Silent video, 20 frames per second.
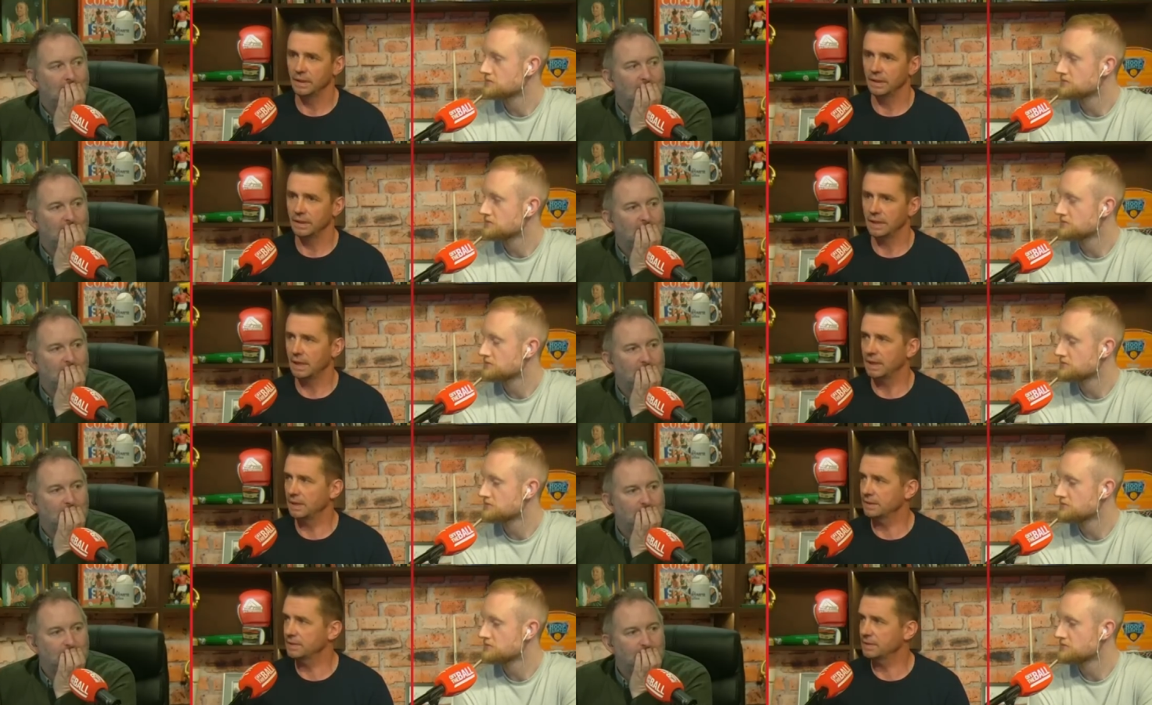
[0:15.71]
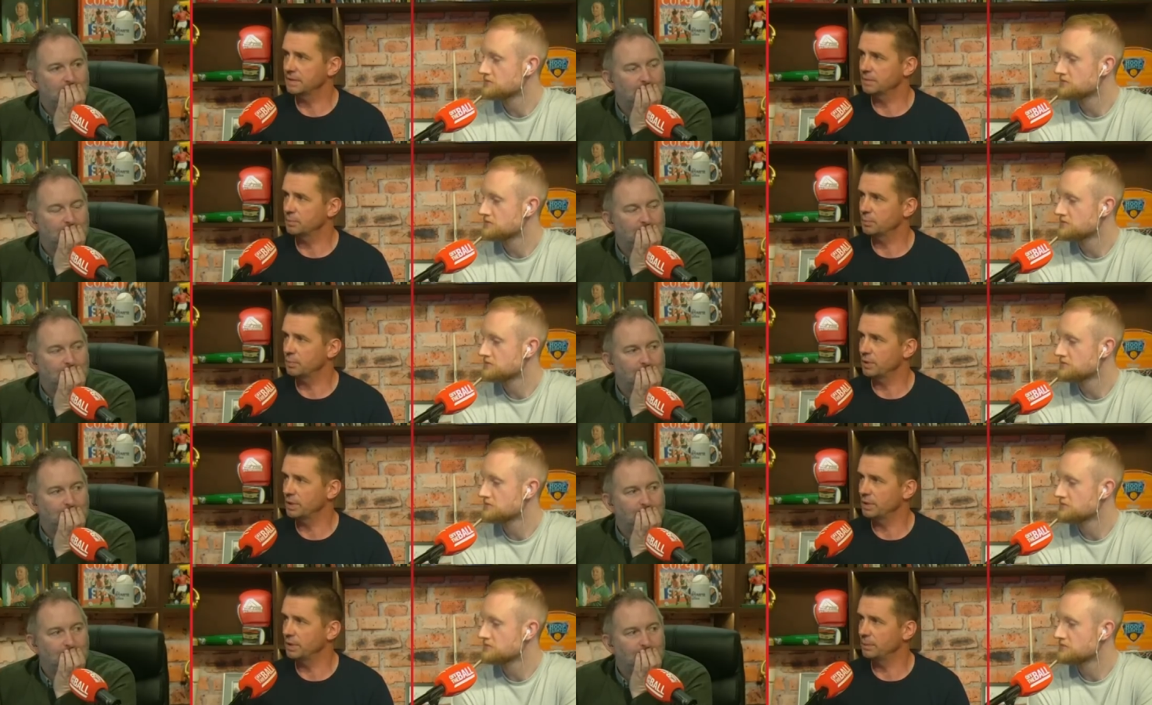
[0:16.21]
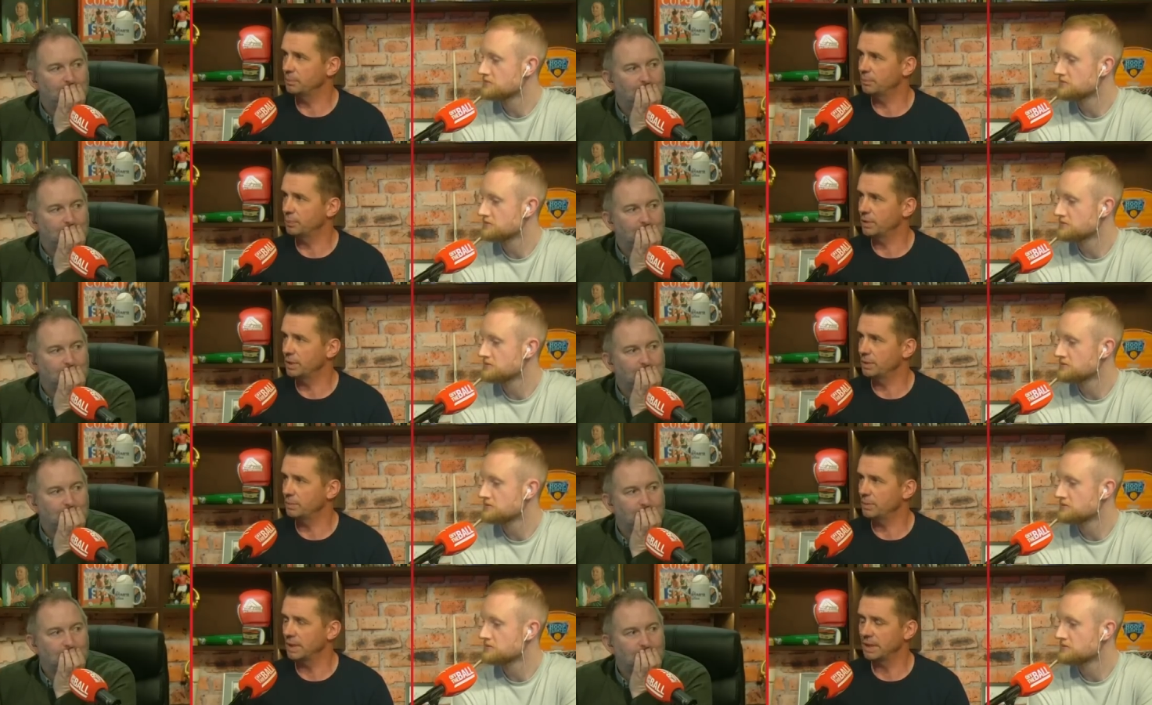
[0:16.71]
Speaker 1: analysis
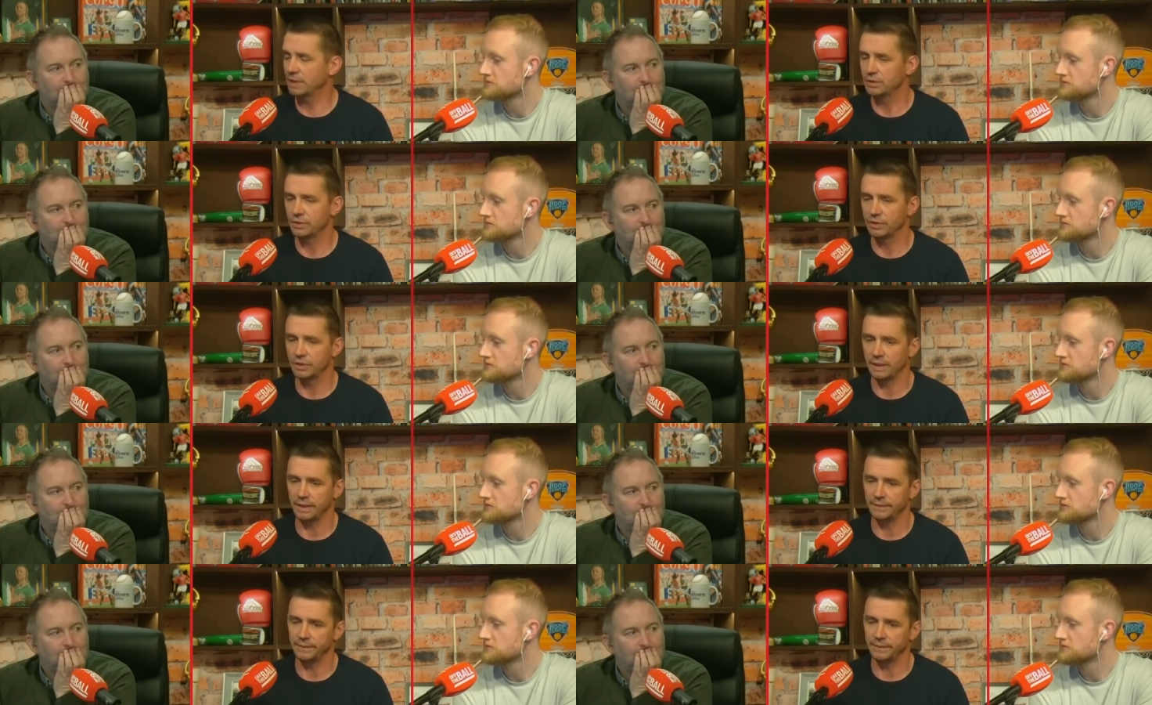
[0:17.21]
pre-match.